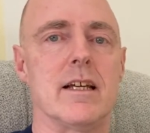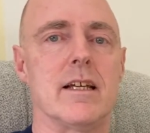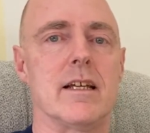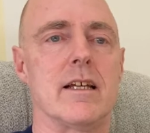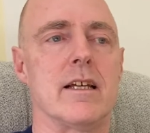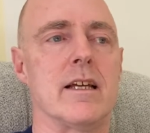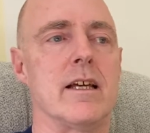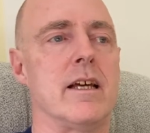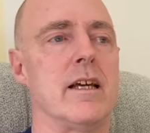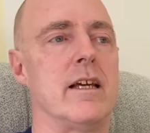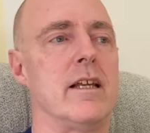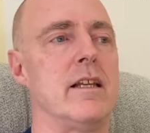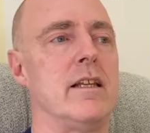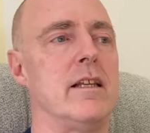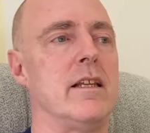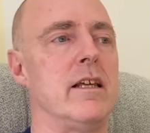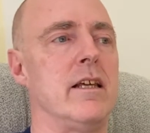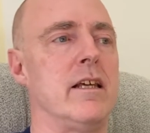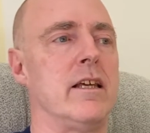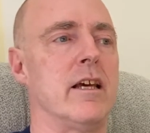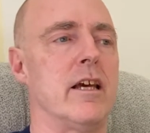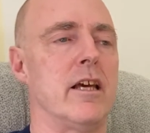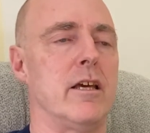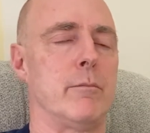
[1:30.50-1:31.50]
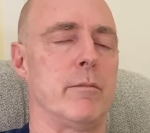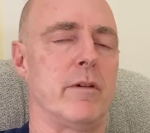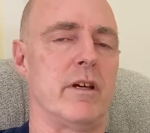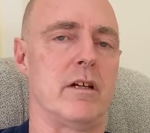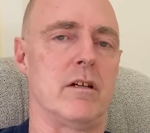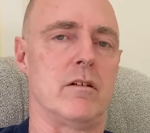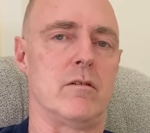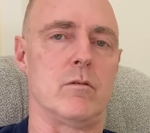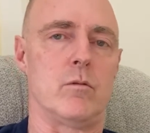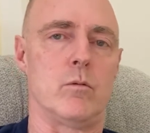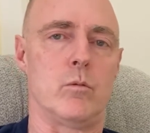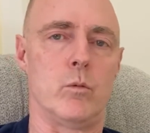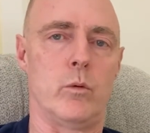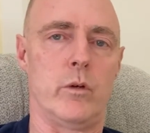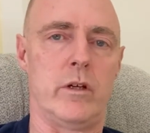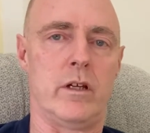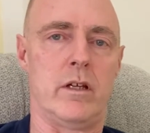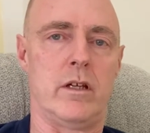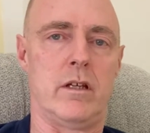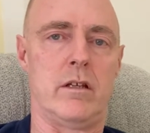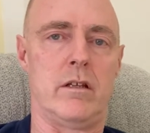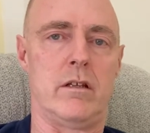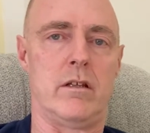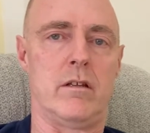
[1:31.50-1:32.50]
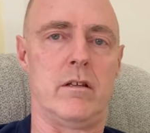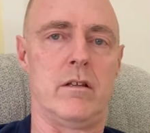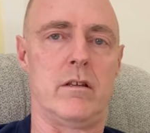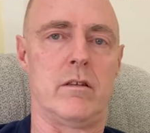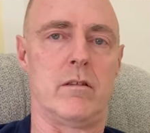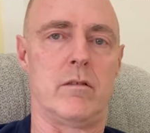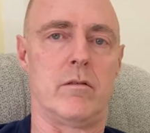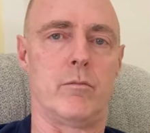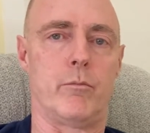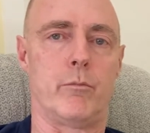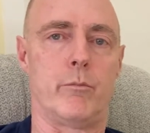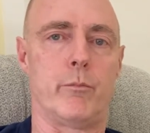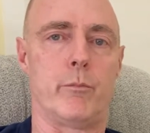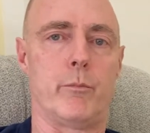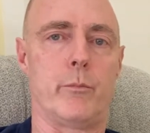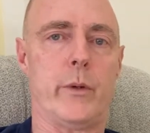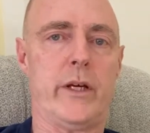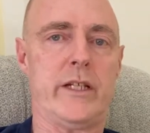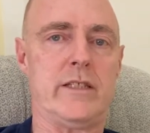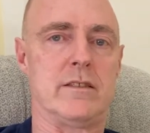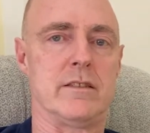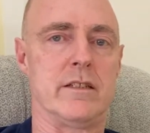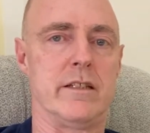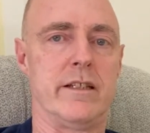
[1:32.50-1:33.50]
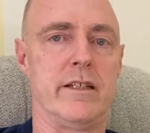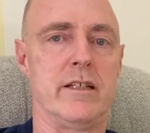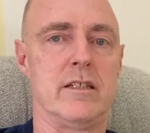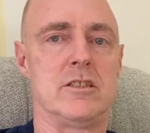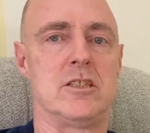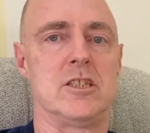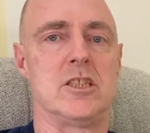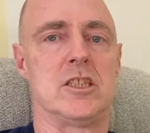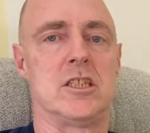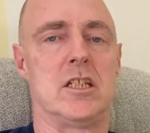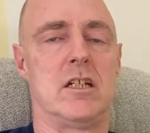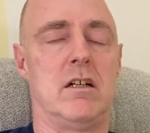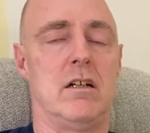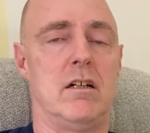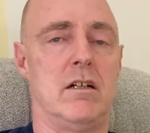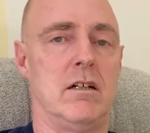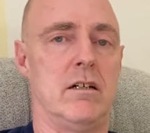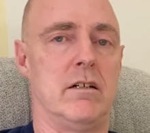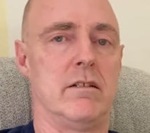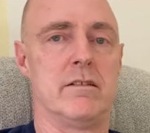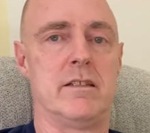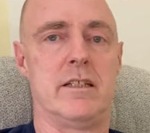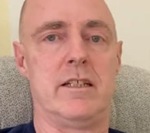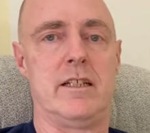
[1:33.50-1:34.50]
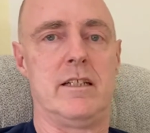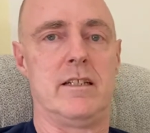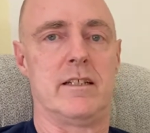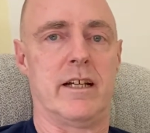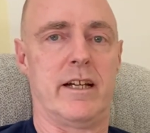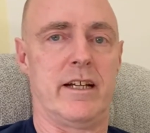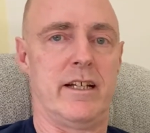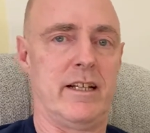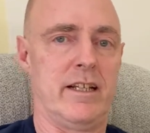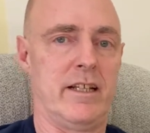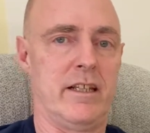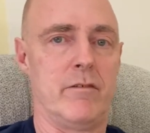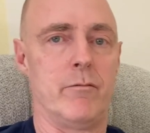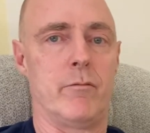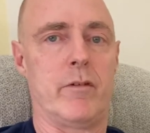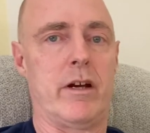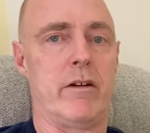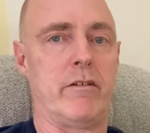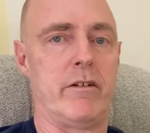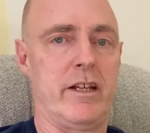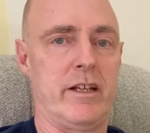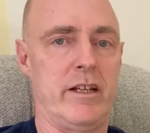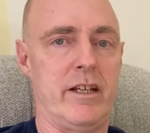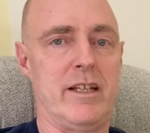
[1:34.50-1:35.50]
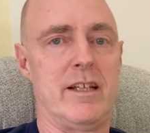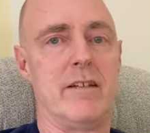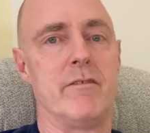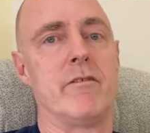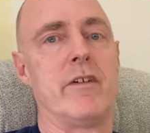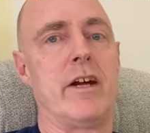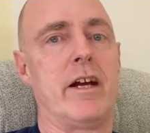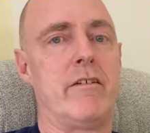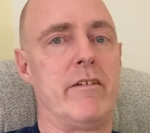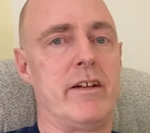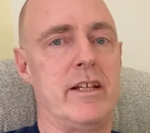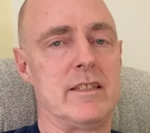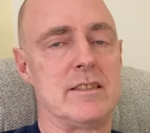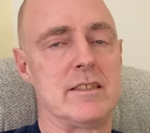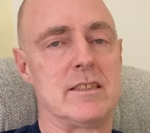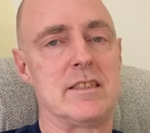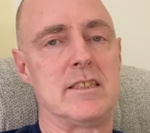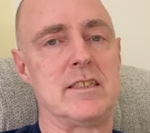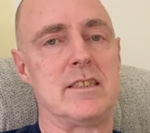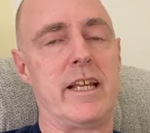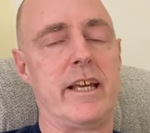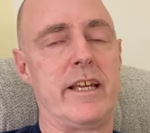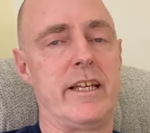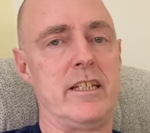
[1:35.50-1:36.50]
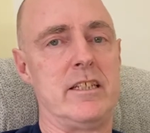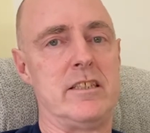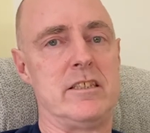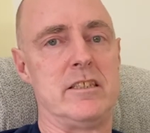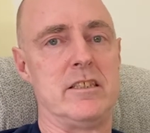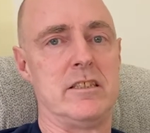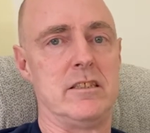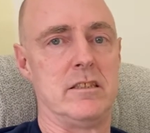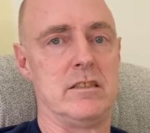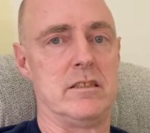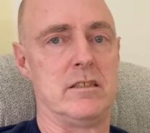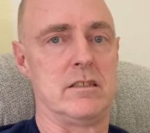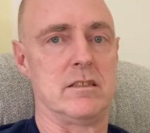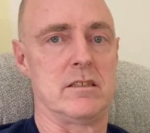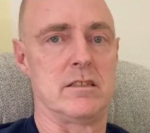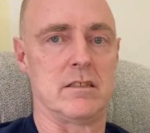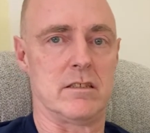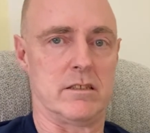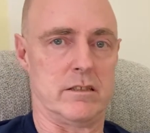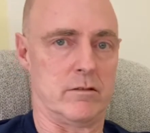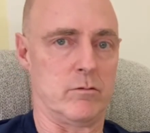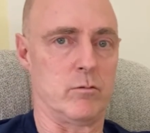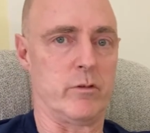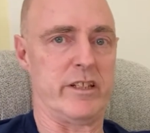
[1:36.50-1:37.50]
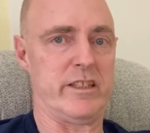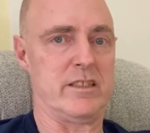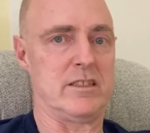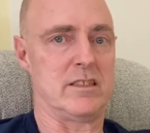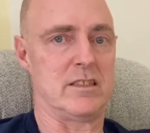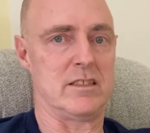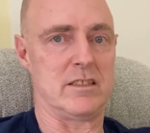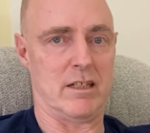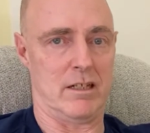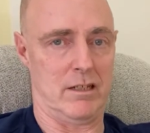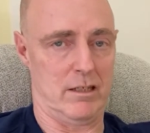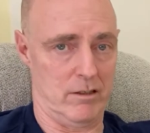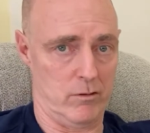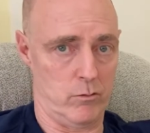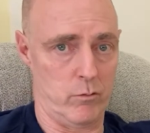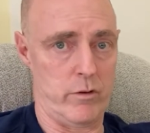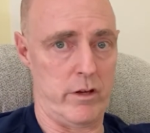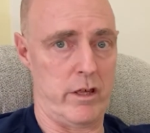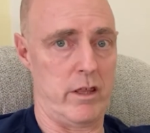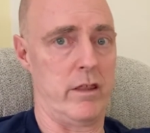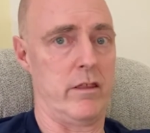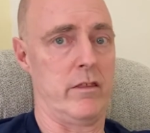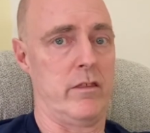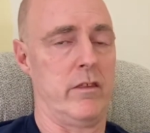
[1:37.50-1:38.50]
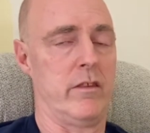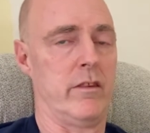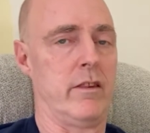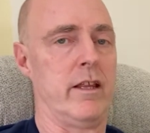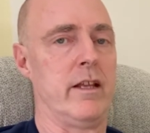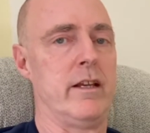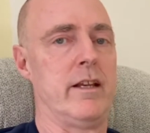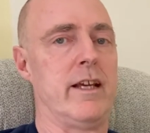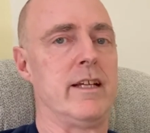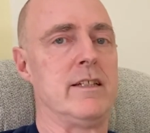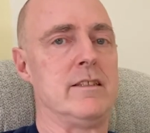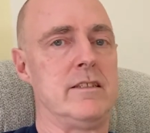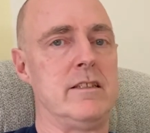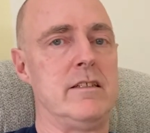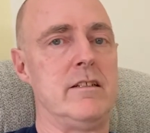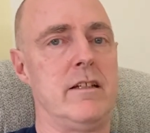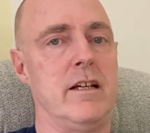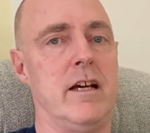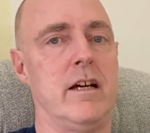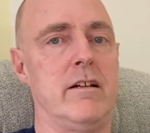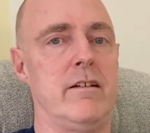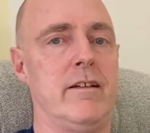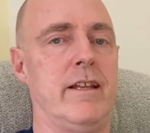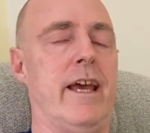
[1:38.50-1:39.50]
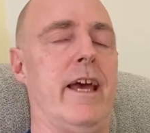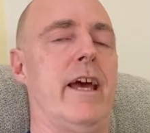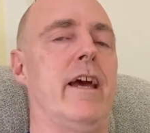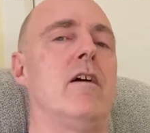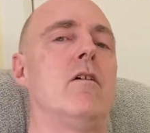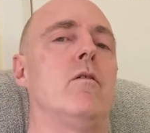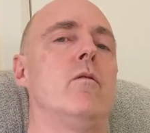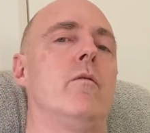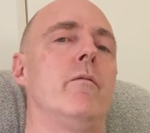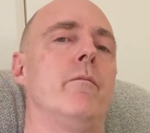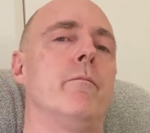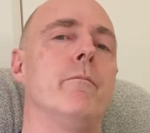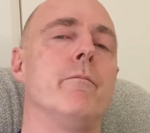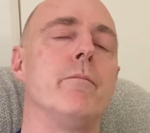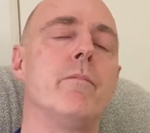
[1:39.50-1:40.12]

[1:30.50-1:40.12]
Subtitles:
and he came out with basically a chart detailing the very various stages, kind of what you start with, and then as you go down